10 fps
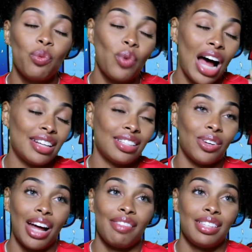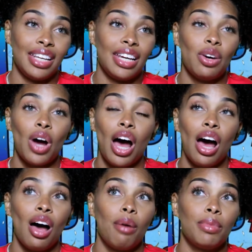I just going to have to see.
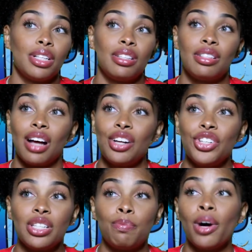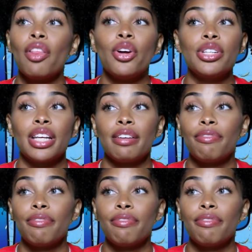Sanji's brothers and